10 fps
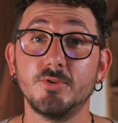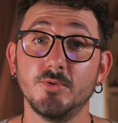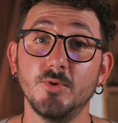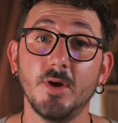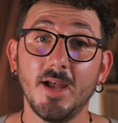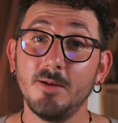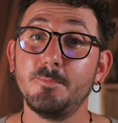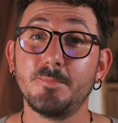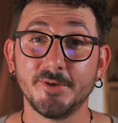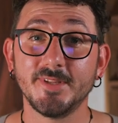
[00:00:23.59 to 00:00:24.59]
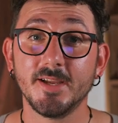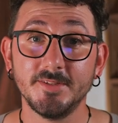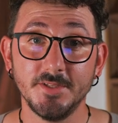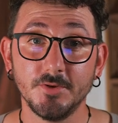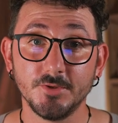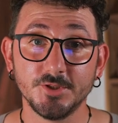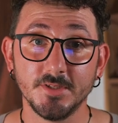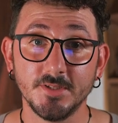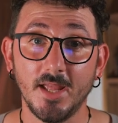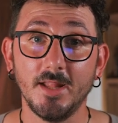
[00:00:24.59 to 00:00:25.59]
to help protect the
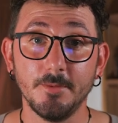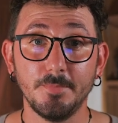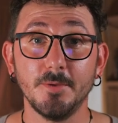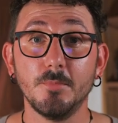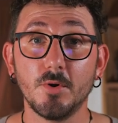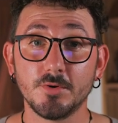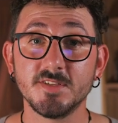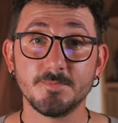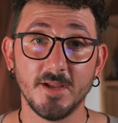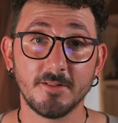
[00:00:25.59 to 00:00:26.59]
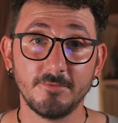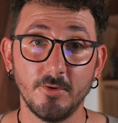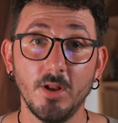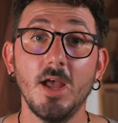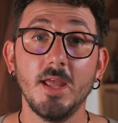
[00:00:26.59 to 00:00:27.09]
ocean and be more respectful